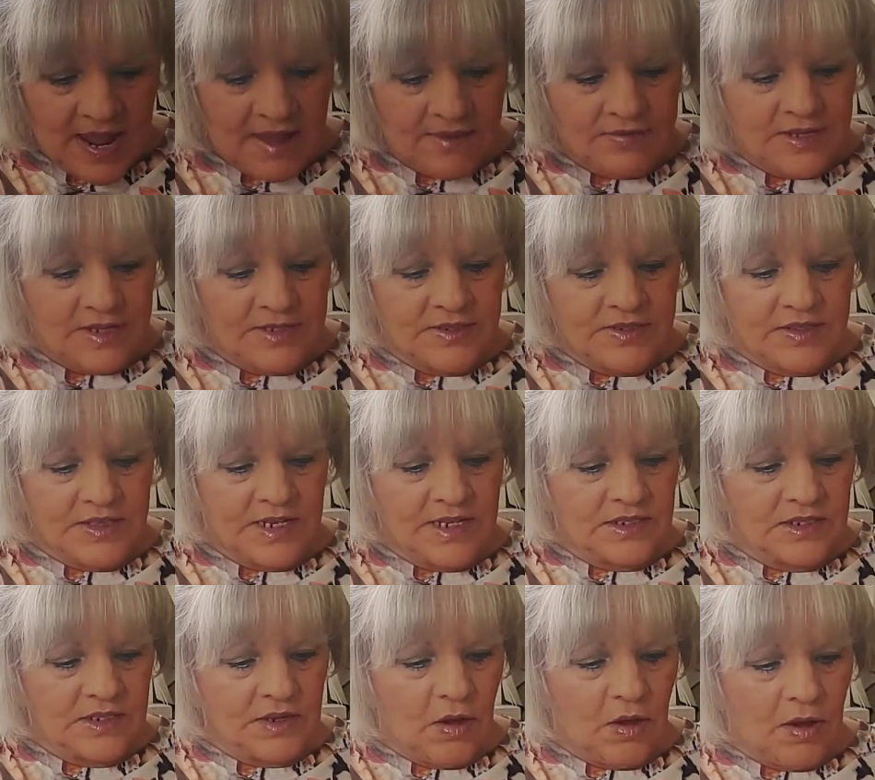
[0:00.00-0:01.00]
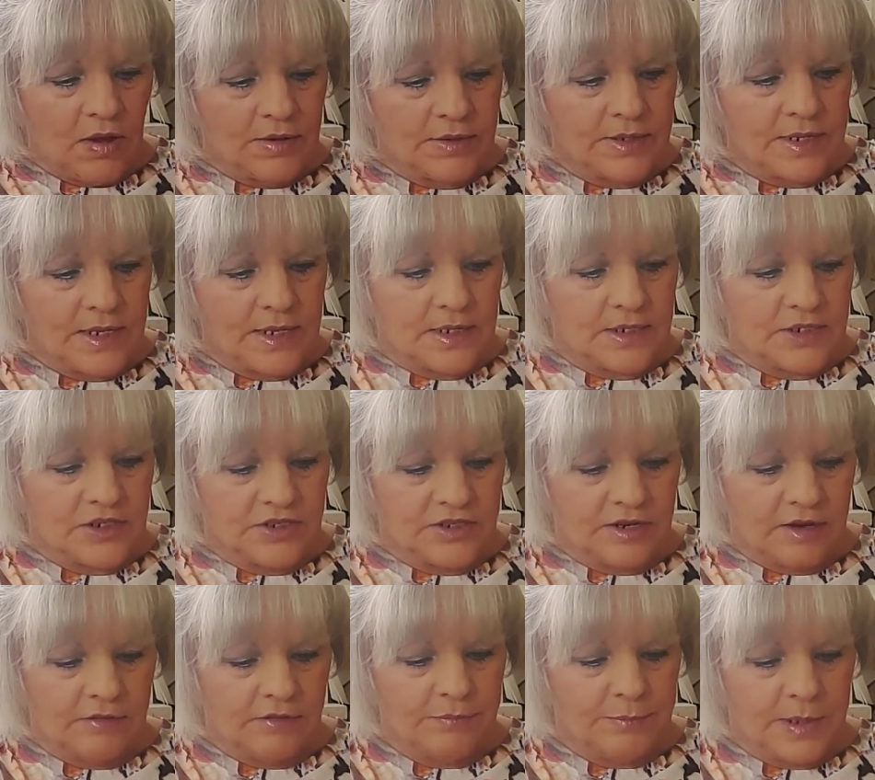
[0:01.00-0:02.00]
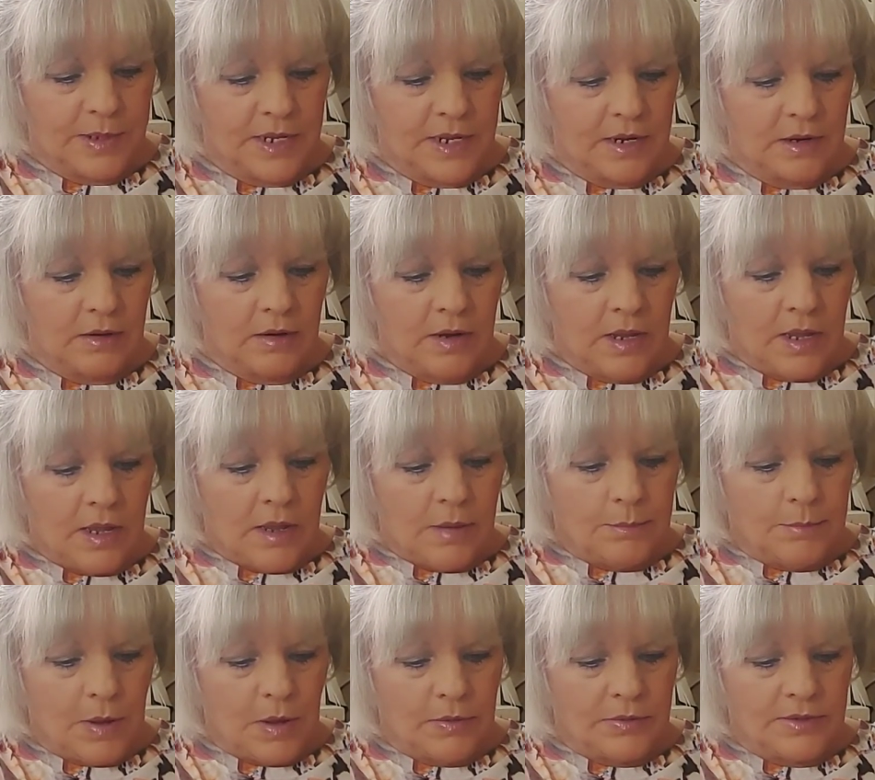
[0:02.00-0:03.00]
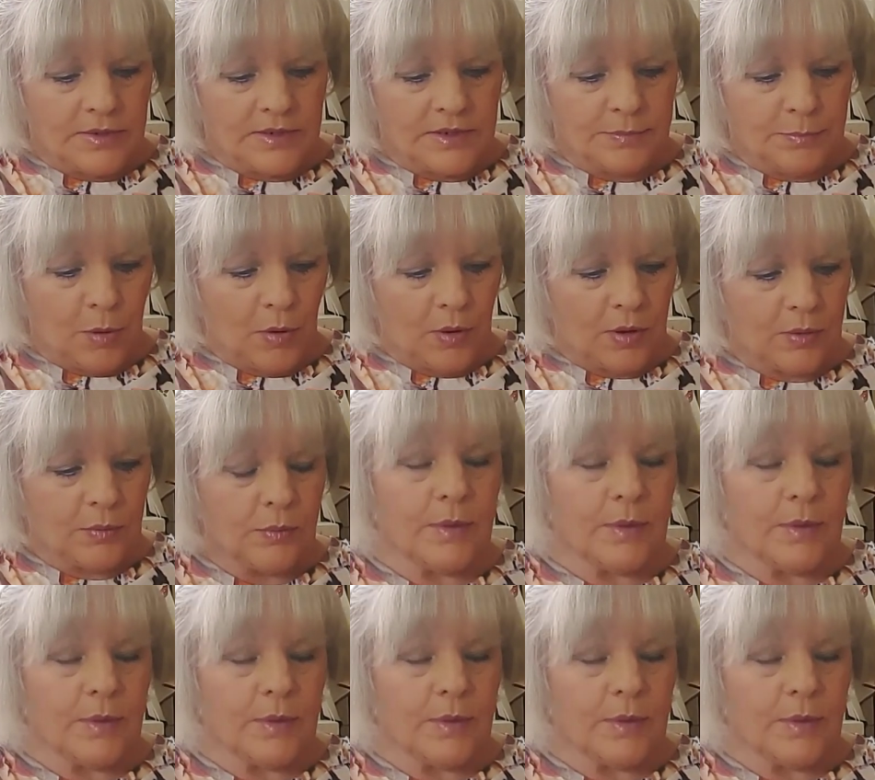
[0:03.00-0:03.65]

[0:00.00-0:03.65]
have these things called Chef Pierre boneless pork